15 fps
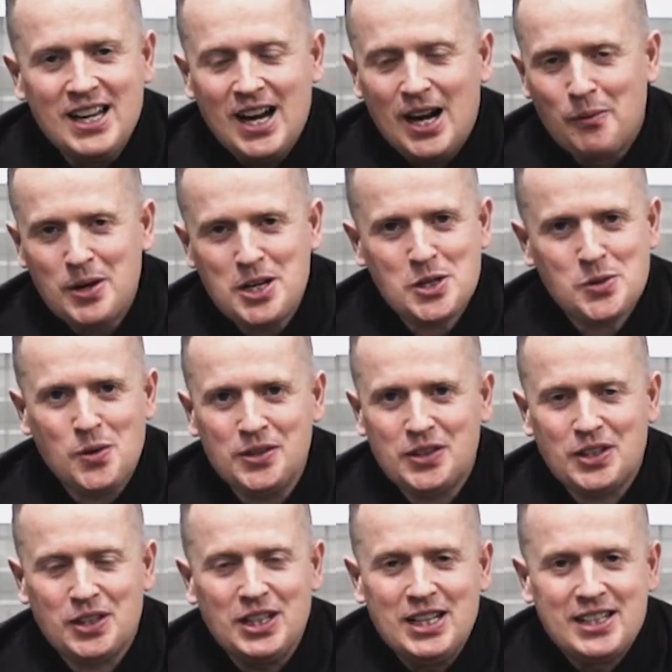And we just wanted
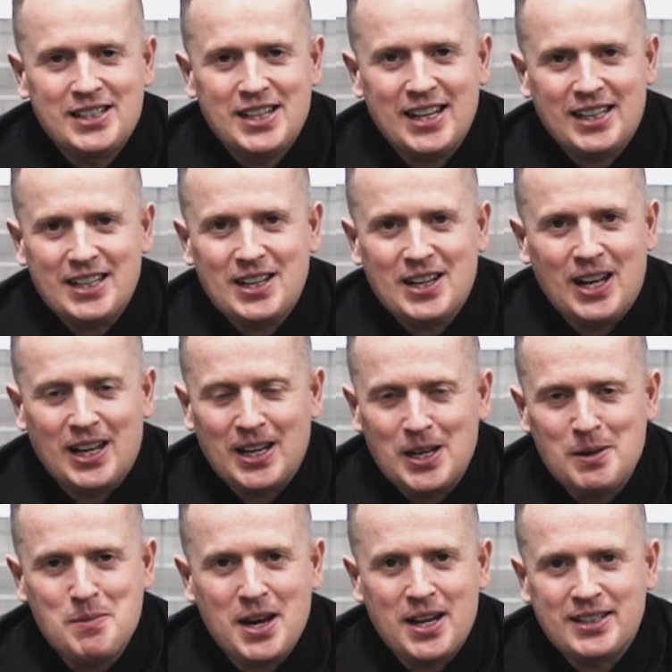to take a
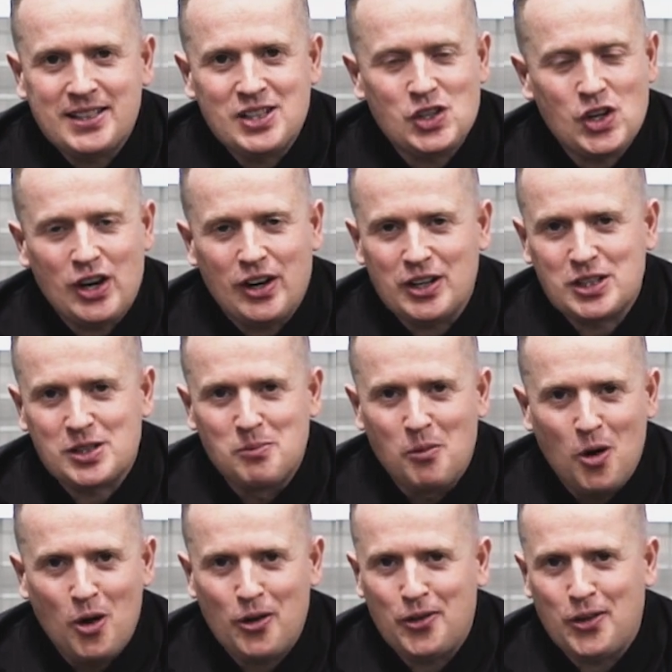little minute to share a
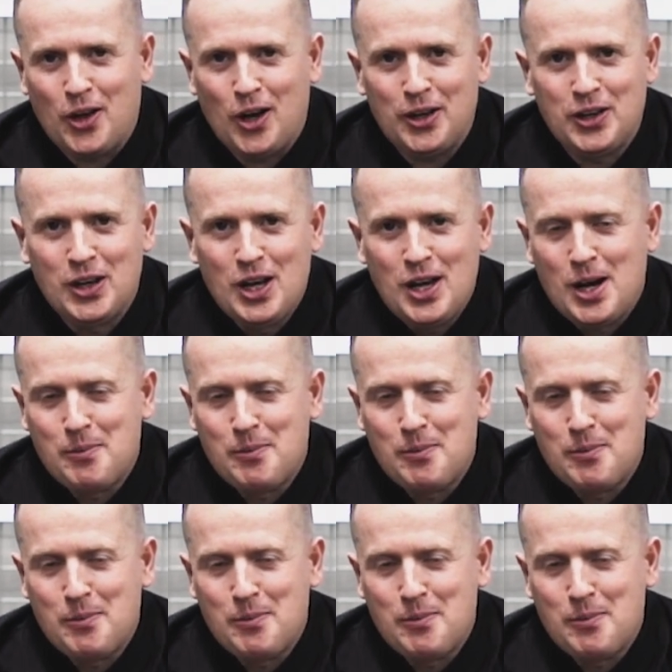small thought